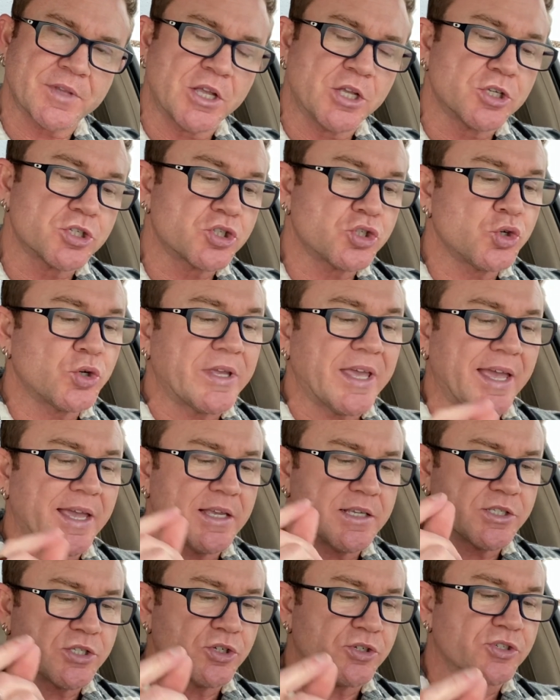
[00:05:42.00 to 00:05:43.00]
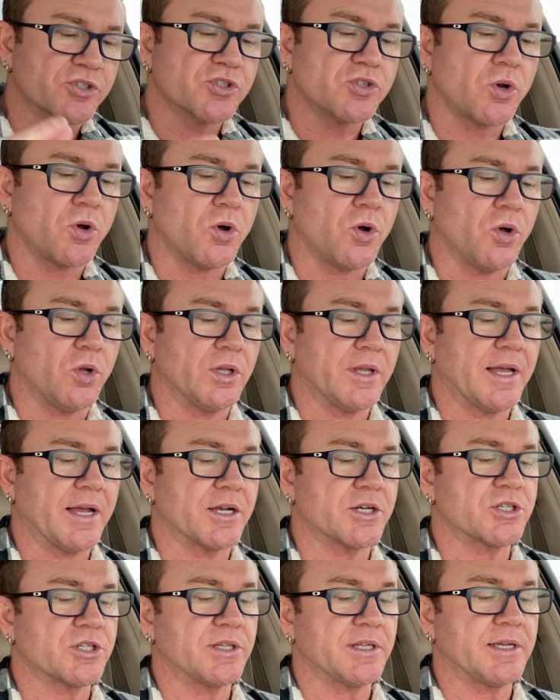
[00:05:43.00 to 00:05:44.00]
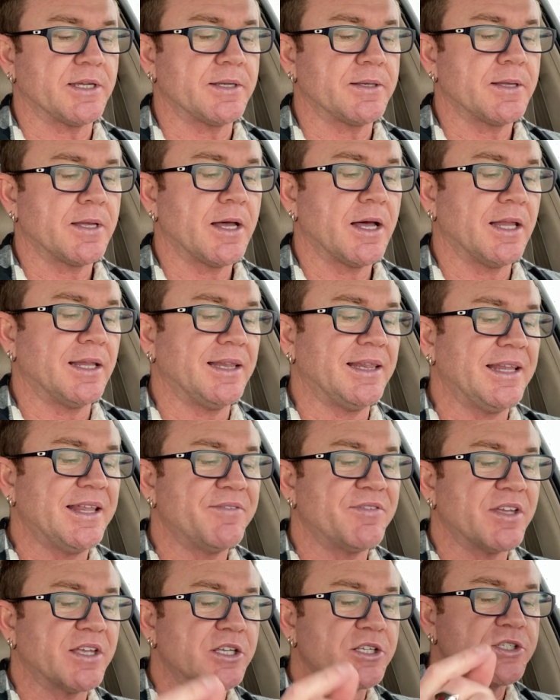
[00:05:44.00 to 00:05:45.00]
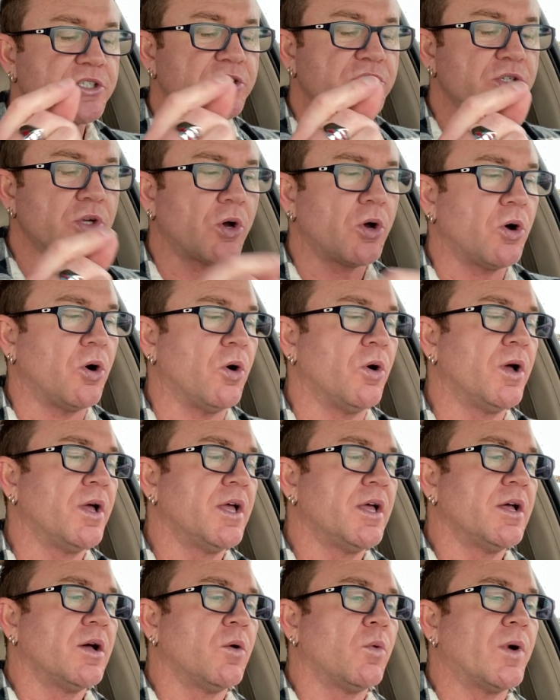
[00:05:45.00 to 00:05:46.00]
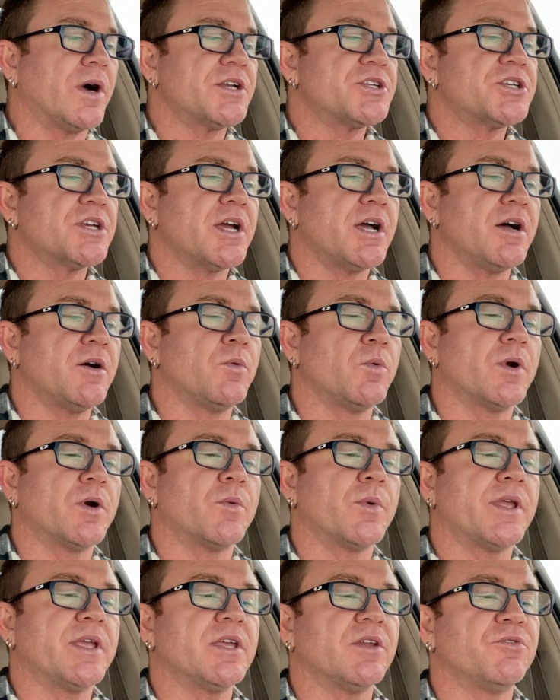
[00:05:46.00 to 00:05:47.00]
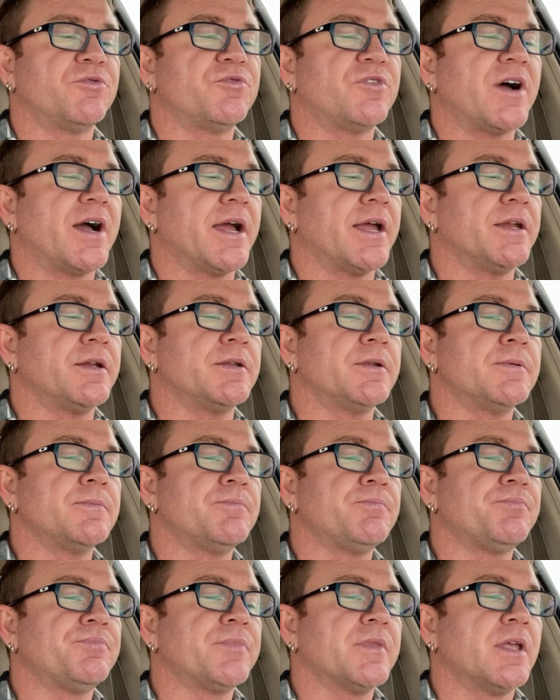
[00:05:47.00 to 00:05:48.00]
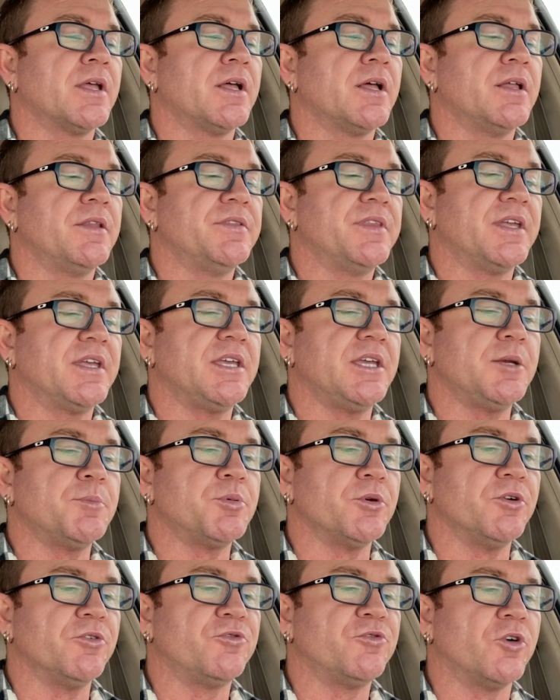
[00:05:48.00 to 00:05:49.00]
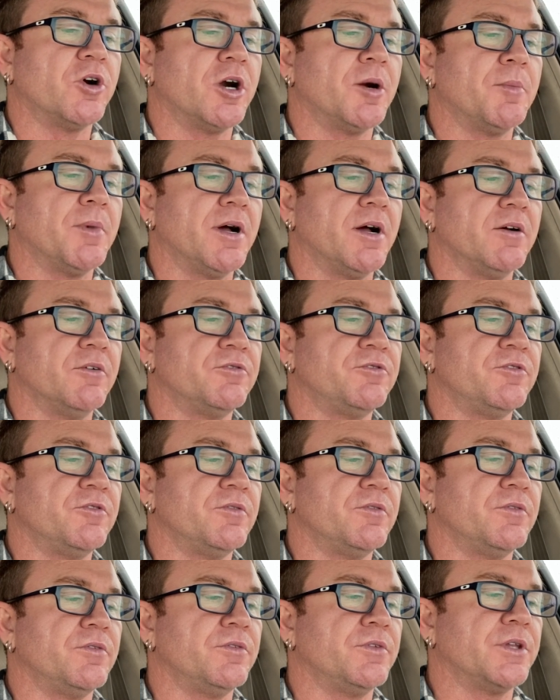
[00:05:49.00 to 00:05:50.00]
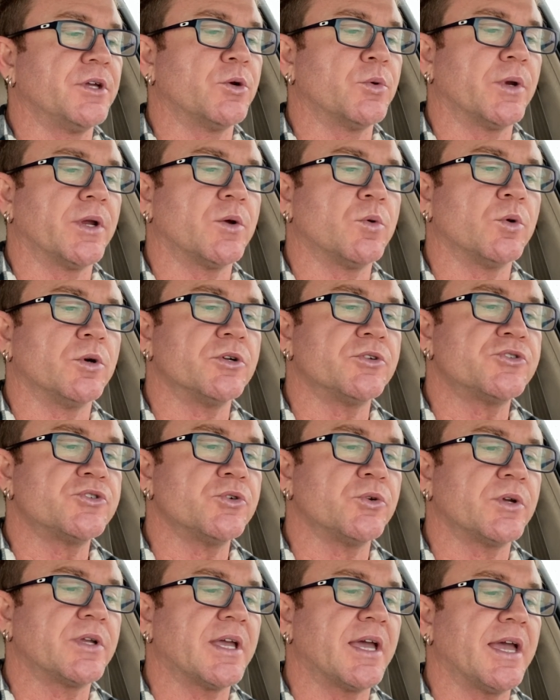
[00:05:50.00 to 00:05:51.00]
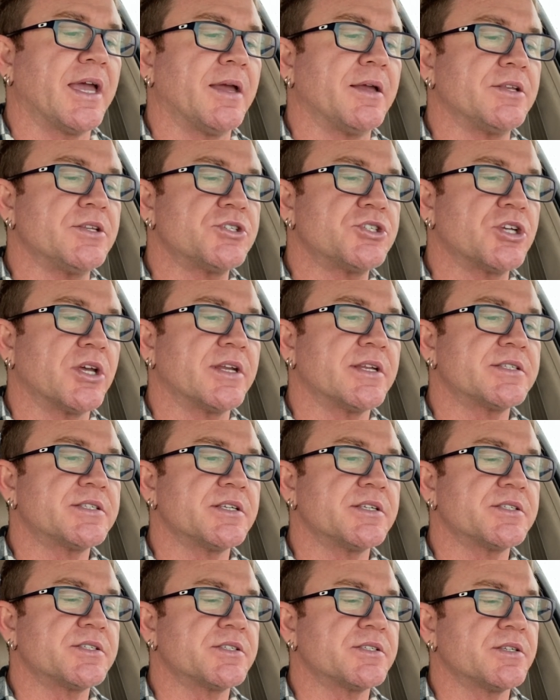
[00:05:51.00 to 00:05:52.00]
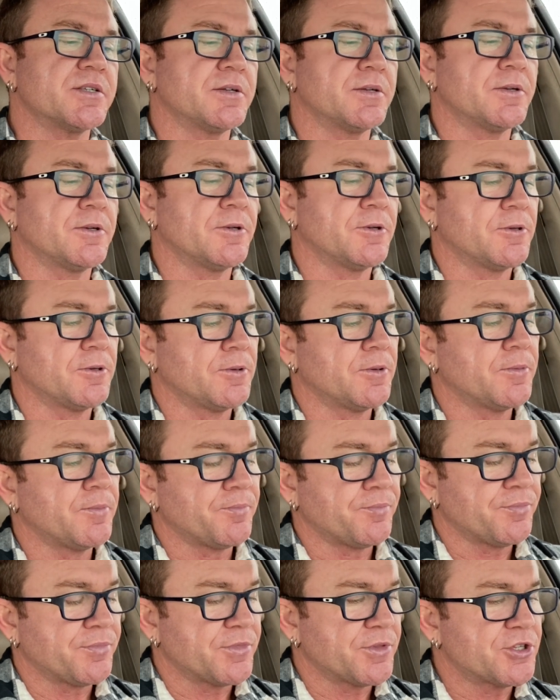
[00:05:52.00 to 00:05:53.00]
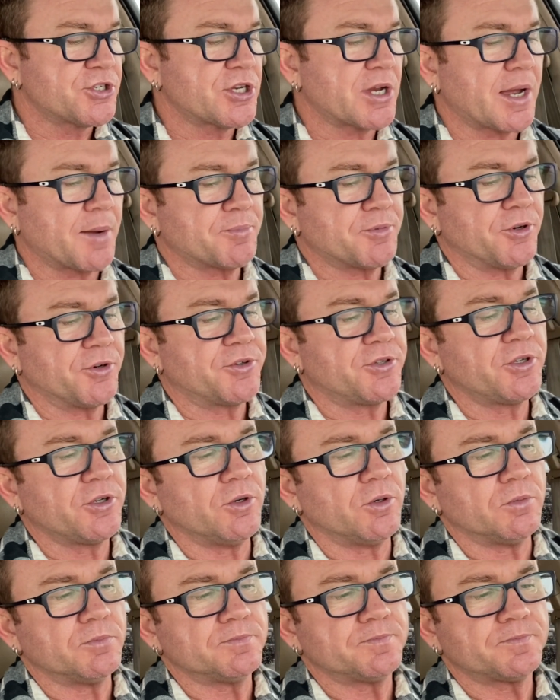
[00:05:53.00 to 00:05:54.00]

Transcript: Suke is your soul, actually, a living soul. Watch out where we can find the Hebrew form of the Greek word suke, Genesis chapter 2,